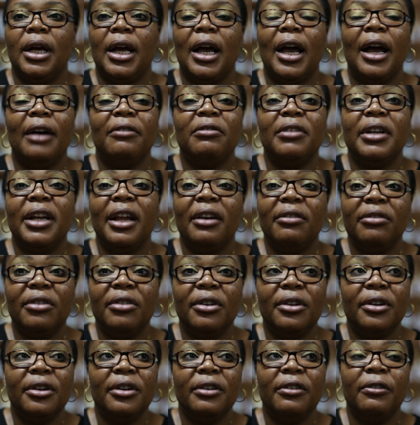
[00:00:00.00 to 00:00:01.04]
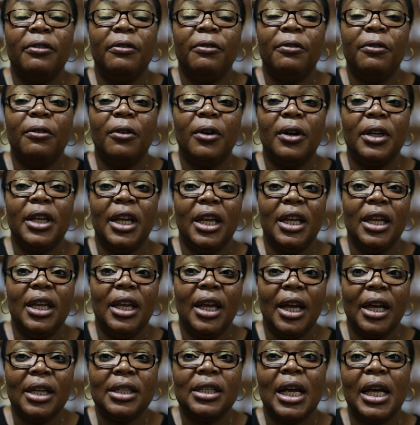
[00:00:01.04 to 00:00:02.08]
I've never, for the
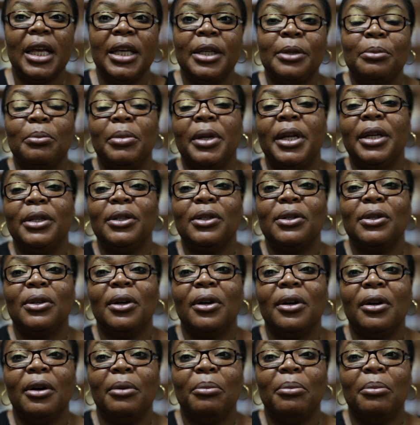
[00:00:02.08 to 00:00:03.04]
years that he's played soccer,